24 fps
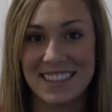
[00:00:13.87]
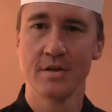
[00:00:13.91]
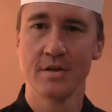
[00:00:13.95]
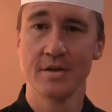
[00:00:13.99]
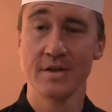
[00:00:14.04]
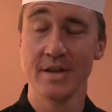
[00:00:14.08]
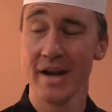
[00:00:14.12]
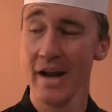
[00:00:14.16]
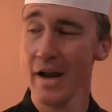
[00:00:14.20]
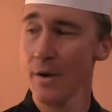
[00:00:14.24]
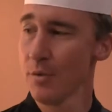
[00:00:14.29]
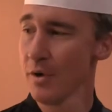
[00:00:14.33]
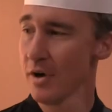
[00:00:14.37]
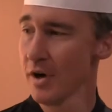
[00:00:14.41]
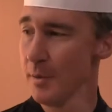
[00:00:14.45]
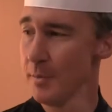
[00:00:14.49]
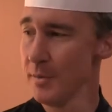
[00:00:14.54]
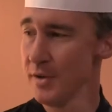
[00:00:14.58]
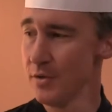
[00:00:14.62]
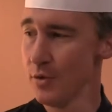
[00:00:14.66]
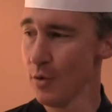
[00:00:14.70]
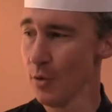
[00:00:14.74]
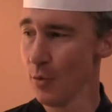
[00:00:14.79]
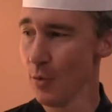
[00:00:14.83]
Today we're going to
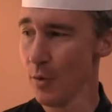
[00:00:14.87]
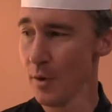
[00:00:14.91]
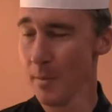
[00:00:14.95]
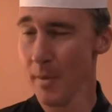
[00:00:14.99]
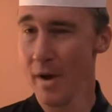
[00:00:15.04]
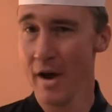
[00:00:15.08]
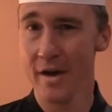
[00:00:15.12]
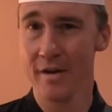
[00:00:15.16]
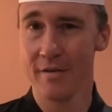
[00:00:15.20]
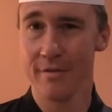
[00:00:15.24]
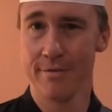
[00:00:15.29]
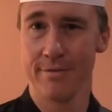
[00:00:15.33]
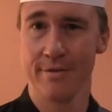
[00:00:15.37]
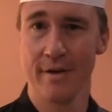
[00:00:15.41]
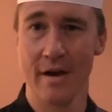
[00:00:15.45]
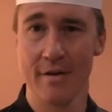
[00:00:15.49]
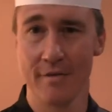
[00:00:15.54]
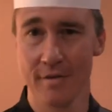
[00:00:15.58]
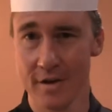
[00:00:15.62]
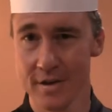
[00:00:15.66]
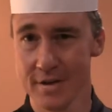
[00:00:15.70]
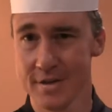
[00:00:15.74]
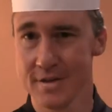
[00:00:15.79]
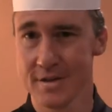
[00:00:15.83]
be doing one of my
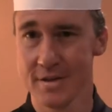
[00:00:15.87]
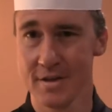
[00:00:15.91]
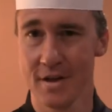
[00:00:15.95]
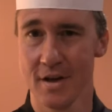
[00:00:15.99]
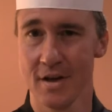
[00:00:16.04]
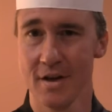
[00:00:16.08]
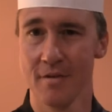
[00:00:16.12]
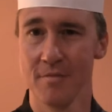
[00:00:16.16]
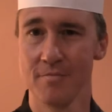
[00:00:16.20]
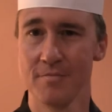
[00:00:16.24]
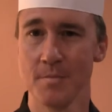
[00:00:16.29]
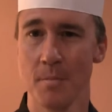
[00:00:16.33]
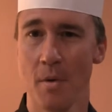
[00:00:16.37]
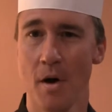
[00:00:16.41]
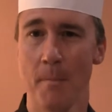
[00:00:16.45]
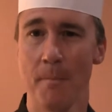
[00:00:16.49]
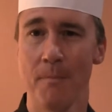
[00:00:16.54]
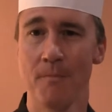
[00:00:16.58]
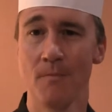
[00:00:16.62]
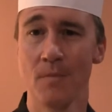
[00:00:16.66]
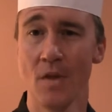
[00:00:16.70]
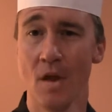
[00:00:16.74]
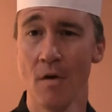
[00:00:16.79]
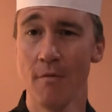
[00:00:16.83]
favorites, a
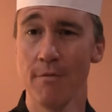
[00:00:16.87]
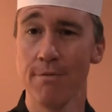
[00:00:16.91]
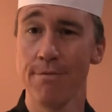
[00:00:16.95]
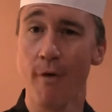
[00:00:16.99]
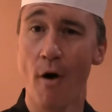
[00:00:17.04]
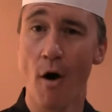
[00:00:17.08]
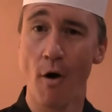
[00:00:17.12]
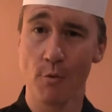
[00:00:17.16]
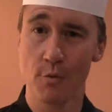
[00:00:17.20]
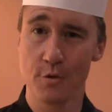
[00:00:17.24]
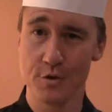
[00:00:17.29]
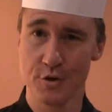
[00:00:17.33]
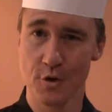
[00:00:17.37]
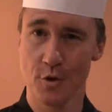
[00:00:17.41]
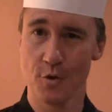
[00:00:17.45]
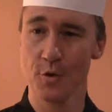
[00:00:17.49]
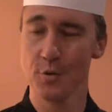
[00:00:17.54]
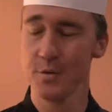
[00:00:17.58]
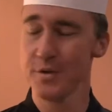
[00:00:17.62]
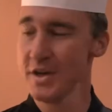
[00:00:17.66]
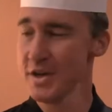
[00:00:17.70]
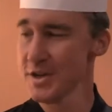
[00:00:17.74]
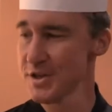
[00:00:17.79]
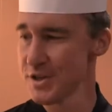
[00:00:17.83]
fall risotto
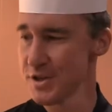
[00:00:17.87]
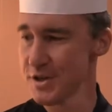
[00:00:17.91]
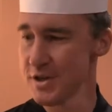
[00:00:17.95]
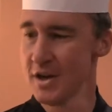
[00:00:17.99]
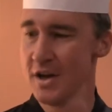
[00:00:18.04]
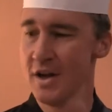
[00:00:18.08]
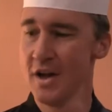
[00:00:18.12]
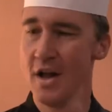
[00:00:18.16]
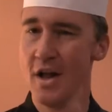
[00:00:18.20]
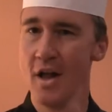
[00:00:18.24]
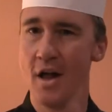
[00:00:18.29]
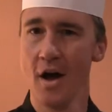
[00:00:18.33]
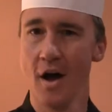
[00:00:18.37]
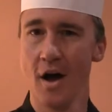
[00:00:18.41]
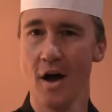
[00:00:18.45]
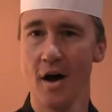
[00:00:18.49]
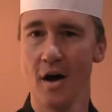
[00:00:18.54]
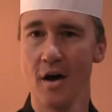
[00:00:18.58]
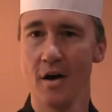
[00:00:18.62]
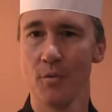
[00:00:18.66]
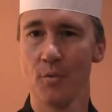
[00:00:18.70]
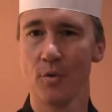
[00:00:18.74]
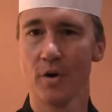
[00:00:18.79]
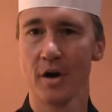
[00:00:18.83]
dish.
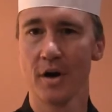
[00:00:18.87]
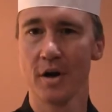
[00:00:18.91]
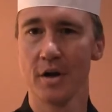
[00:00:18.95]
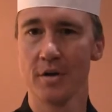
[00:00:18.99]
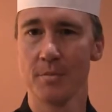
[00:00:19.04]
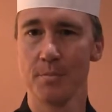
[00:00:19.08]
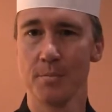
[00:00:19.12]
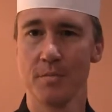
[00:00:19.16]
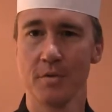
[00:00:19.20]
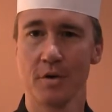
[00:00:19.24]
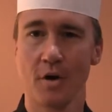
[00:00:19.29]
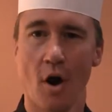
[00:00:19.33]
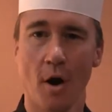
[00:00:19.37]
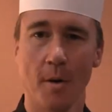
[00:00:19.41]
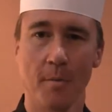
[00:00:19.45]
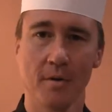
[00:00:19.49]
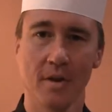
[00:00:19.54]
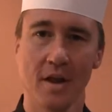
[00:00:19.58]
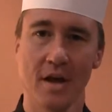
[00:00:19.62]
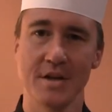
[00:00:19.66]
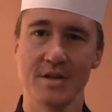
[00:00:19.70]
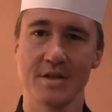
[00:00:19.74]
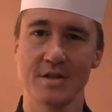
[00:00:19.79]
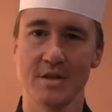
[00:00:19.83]
We're going to
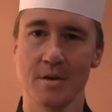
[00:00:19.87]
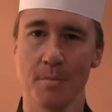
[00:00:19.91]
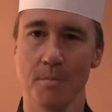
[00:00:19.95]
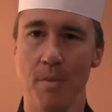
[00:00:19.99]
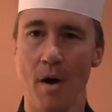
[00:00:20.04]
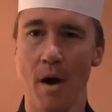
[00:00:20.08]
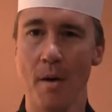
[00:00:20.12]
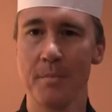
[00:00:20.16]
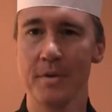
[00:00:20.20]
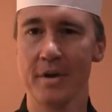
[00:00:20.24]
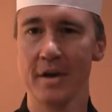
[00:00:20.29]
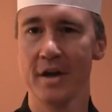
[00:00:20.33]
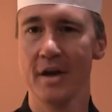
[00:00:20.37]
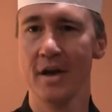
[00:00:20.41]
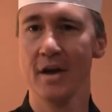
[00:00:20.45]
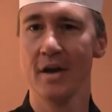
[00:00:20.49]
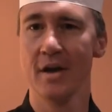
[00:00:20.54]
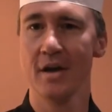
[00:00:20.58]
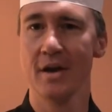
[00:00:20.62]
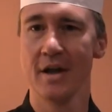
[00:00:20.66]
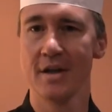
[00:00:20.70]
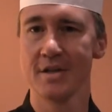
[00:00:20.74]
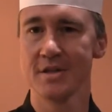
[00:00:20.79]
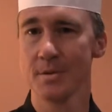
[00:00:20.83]
caramelize some
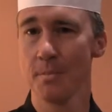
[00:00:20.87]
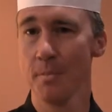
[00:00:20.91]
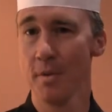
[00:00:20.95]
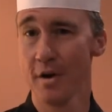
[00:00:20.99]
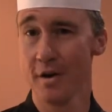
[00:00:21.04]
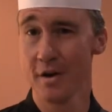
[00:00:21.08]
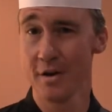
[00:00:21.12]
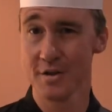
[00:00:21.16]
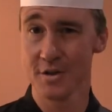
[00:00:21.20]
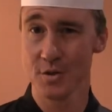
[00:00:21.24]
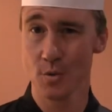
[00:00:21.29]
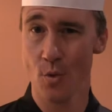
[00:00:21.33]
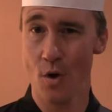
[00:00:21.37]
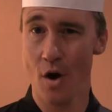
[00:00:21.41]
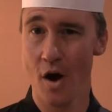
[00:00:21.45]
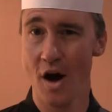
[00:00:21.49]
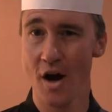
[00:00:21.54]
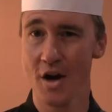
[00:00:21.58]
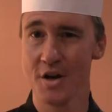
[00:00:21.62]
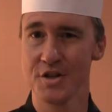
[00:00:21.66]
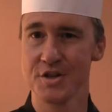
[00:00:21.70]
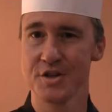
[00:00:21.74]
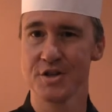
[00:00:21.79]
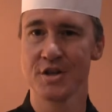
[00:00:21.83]
pumpkin and some butternut
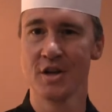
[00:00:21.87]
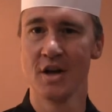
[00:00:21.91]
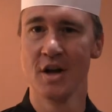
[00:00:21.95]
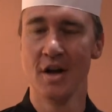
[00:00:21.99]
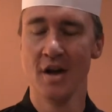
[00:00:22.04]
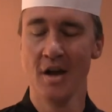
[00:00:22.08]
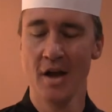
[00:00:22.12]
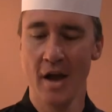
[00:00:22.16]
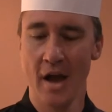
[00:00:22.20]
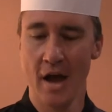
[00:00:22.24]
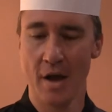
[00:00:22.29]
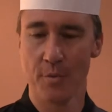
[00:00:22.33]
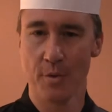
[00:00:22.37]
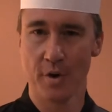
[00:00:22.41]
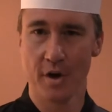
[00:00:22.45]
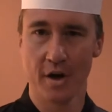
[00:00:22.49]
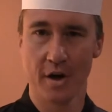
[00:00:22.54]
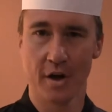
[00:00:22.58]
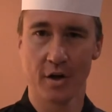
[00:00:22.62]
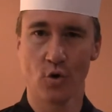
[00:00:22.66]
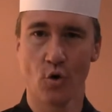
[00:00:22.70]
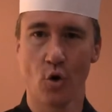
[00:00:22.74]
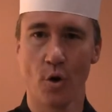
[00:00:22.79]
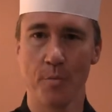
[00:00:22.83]
squash, and we're going
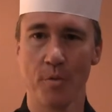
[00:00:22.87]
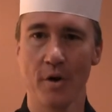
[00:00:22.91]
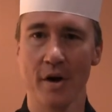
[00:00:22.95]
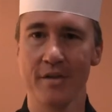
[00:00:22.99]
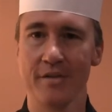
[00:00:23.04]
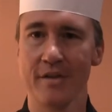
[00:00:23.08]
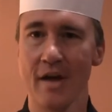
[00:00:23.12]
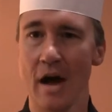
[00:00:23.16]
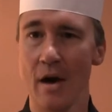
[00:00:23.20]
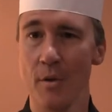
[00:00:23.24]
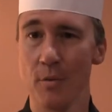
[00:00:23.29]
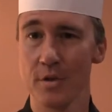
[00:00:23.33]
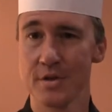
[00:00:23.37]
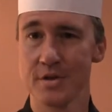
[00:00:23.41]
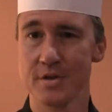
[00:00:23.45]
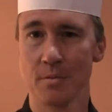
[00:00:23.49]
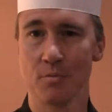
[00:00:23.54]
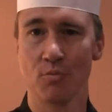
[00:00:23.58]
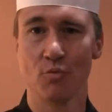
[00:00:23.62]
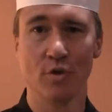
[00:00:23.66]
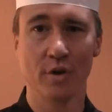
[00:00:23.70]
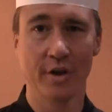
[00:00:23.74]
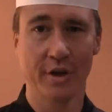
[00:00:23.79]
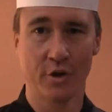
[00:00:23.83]
to incorporate that with
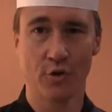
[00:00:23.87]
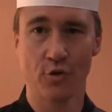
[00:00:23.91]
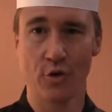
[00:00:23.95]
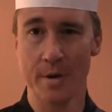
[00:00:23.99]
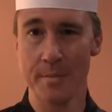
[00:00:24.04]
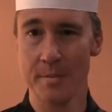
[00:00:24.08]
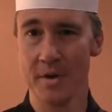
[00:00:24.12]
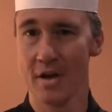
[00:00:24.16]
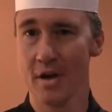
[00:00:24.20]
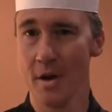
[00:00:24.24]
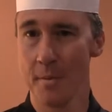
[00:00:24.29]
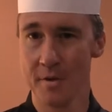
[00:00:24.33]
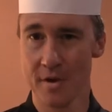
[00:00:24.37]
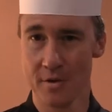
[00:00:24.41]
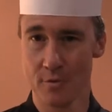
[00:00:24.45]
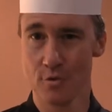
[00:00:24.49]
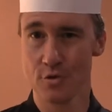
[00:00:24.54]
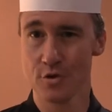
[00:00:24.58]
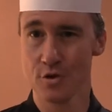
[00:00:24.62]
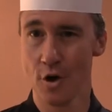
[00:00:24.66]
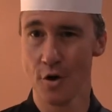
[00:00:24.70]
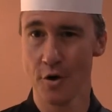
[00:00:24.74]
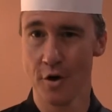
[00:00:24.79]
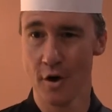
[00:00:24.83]
some really creamy, yummy
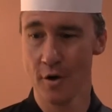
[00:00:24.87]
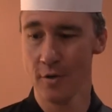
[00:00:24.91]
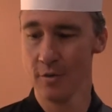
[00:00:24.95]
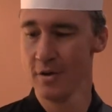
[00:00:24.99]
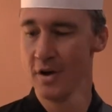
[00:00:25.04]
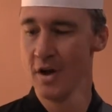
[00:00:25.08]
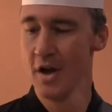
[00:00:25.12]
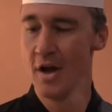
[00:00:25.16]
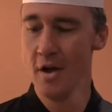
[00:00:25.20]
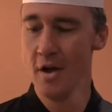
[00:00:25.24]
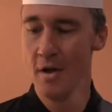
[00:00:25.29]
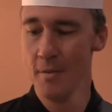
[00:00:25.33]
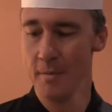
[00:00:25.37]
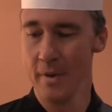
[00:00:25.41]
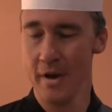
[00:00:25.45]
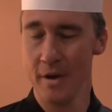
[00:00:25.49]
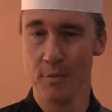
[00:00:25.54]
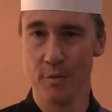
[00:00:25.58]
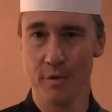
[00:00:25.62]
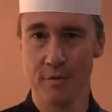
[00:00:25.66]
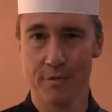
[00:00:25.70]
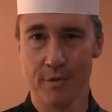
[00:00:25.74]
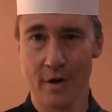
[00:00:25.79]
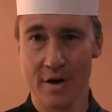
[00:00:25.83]
risotto made
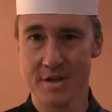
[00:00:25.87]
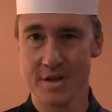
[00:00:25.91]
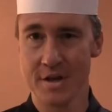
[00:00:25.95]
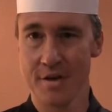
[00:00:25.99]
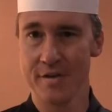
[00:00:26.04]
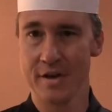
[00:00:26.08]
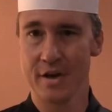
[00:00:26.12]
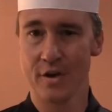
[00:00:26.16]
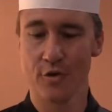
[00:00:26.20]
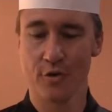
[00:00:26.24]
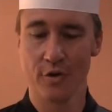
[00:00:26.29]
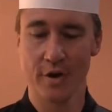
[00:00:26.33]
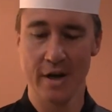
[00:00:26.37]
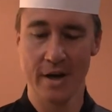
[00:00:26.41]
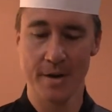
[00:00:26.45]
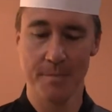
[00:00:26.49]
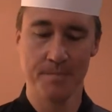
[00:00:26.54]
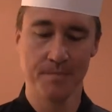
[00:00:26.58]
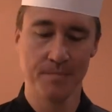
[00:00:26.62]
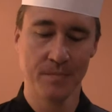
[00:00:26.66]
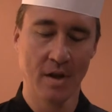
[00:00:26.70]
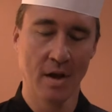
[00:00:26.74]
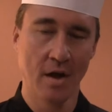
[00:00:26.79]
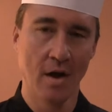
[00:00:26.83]
with fresh, heavy
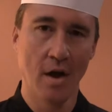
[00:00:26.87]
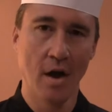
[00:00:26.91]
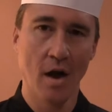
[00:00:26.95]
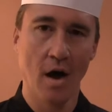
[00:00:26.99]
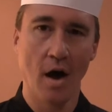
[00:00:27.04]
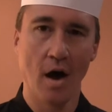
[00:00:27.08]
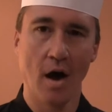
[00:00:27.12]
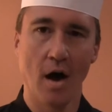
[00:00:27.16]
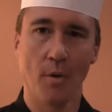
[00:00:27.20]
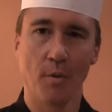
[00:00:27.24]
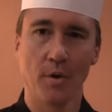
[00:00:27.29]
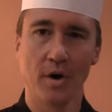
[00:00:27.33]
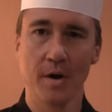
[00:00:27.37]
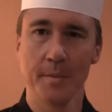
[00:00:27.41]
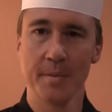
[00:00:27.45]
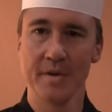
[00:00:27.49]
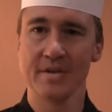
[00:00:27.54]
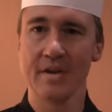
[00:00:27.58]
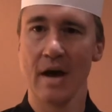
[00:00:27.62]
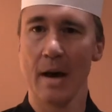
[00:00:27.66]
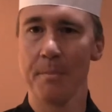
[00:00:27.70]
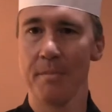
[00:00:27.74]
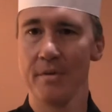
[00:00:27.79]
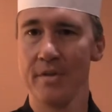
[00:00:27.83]
cream. We're going to be
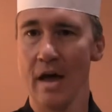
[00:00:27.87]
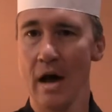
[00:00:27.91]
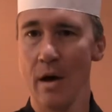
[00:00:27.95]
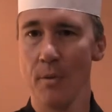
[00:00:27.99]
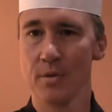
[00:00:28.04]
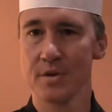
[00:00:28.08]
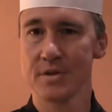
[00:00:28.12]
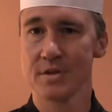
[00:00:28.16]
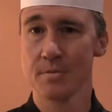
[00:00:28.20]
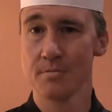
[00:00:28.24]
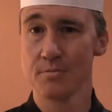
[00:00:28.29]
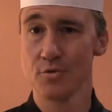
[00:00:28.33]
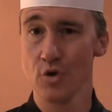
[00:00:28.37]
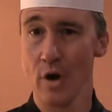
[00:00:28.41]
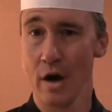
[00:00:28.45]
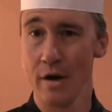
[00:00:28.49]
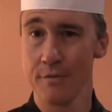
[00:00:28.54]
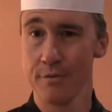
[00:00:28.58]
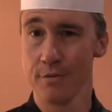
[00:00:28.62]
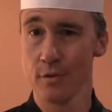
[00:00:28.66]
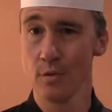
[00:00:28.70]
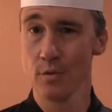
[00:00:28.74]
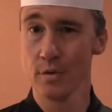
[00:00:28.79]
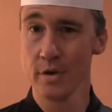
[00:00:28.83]
topping that with some dried
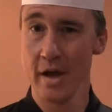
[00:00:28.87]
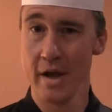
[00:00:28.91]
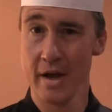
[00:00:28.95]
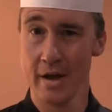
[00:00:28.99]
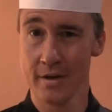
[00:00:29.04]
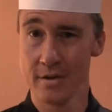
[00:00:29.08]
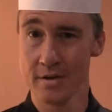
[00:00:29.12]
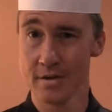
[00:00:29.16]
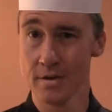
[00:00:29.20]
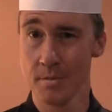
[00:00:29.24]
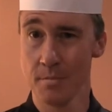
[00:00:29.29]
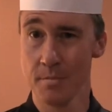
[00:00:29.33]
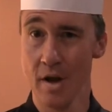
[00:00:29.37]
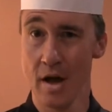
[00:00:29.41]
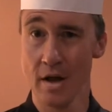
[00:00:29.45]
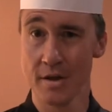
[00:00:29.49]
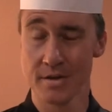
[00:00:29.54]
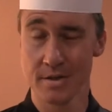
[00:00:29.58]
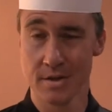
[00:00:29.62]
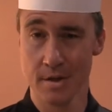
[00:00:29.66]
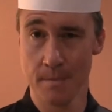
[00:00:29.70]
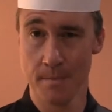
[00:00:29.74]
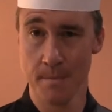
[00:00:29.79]
fruit and some nuts.